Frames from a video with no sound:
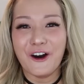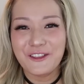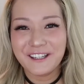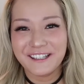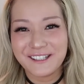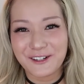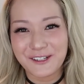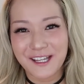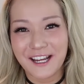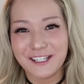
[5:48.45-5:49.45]
All the kids are
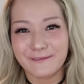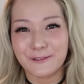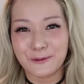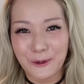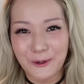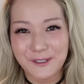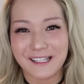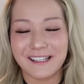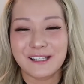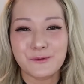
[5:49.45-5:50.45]
assigned different roles
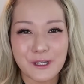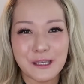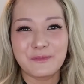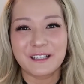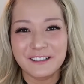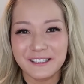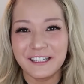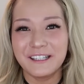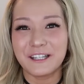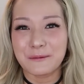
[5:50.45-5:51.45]
and they sweep and
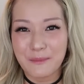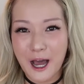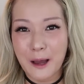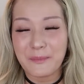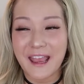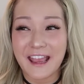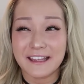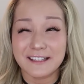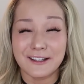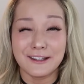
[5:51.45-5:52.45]
clean and mop
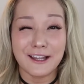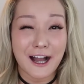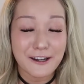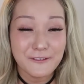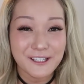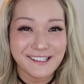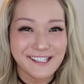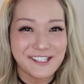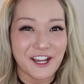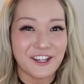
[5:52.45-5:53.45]
and a lot of it
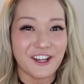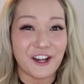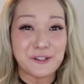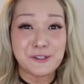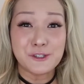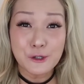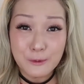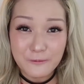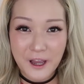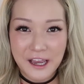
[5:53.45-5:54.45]
is done
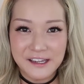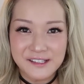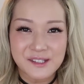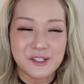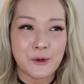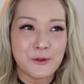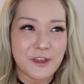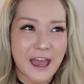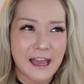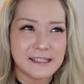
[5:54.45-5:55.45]
unsupervised so
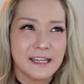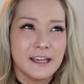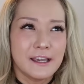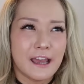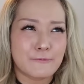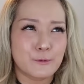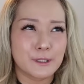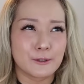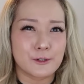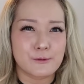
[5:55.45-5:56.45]
that
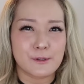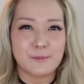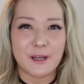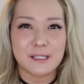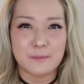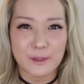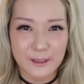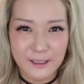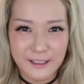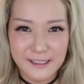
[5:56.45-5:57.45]
everyone learns
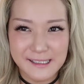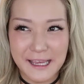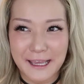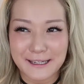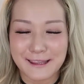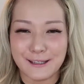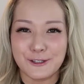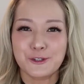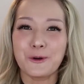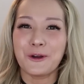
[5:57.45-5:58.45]
responsibilities and the
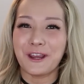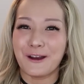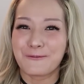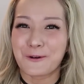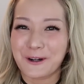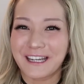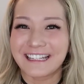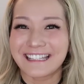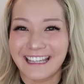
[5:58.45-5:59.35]
joy of working